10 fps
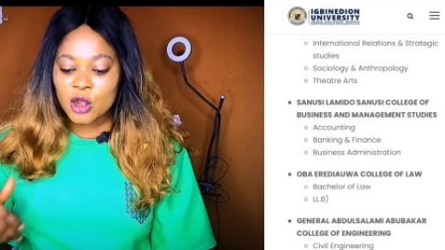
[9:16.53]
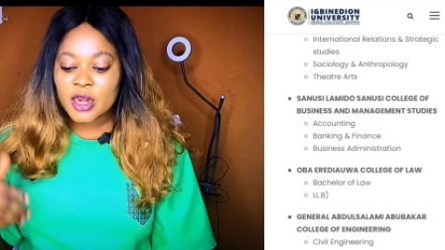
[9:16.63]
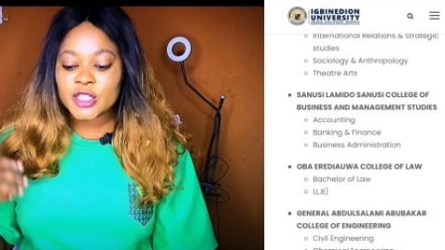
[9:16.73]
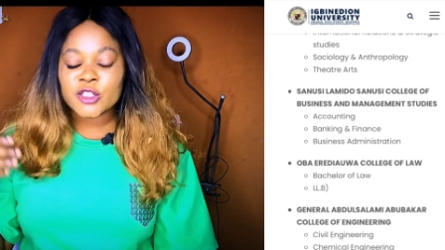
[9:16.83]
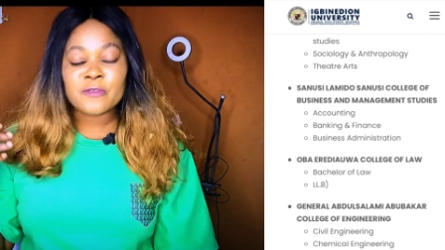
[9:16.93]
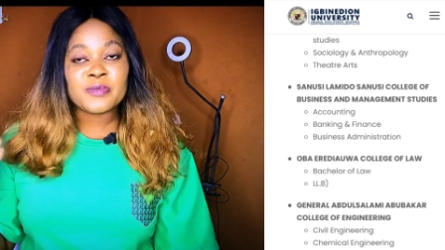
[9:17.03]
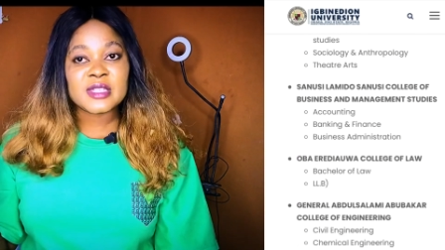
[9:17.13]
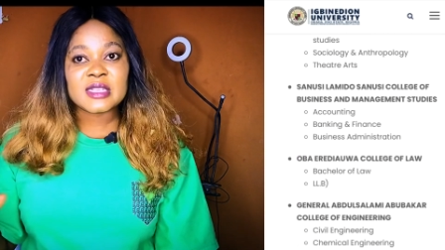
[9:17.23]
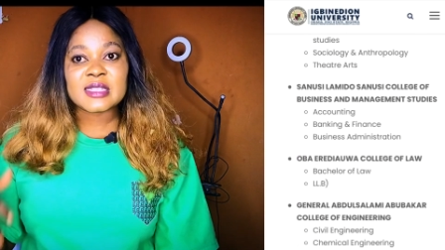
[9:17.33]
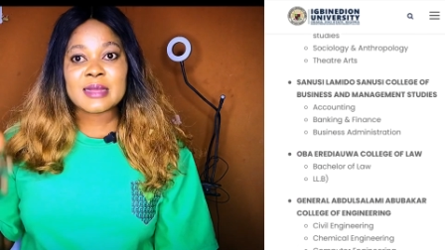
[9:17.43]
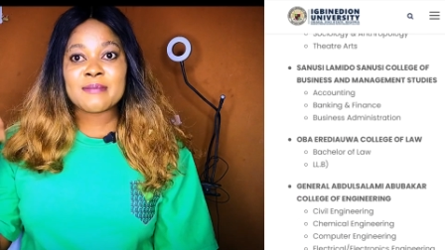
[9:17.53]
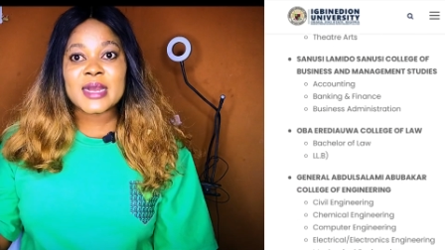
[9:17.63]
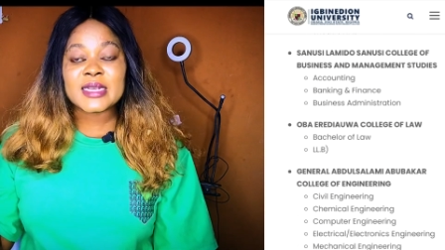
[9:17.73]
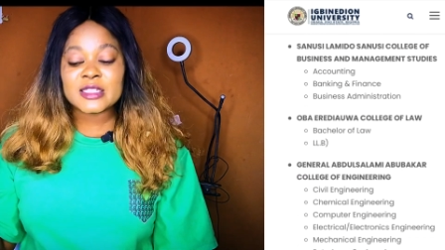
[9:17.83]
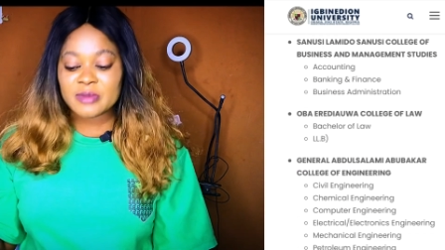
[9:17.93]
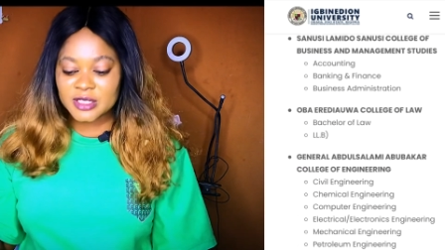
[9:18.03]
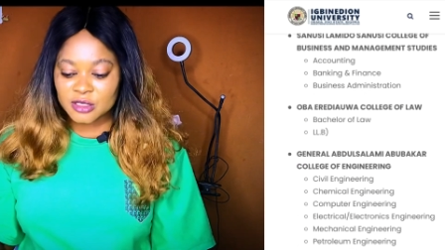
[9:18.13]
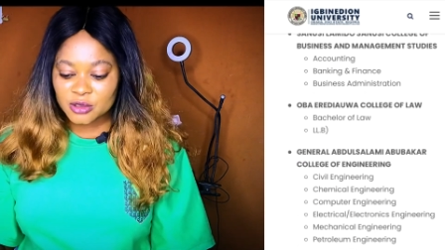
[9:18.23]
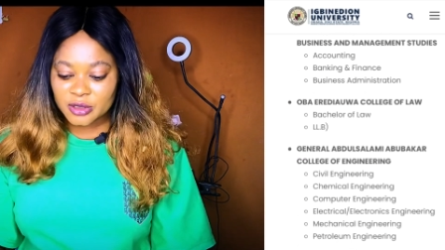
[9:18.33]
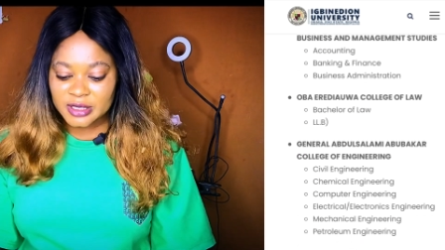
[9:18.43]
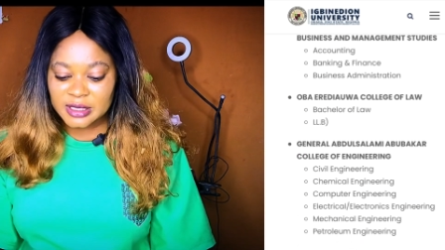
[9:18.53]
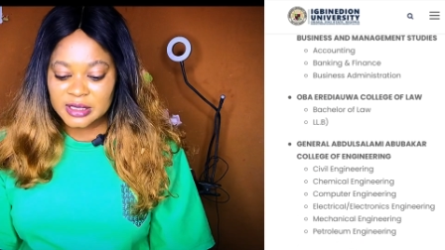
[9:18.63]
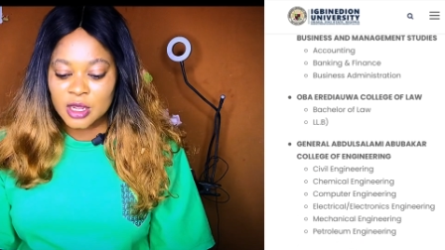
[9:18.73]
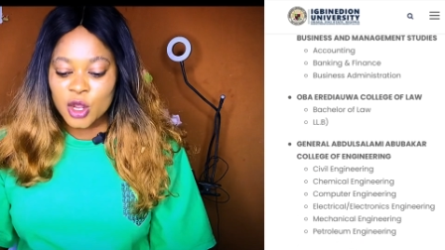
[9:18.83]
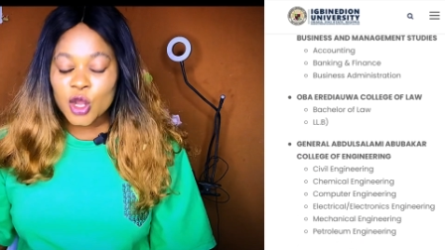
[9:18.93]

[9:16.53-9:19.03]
College of Business and Management Studies,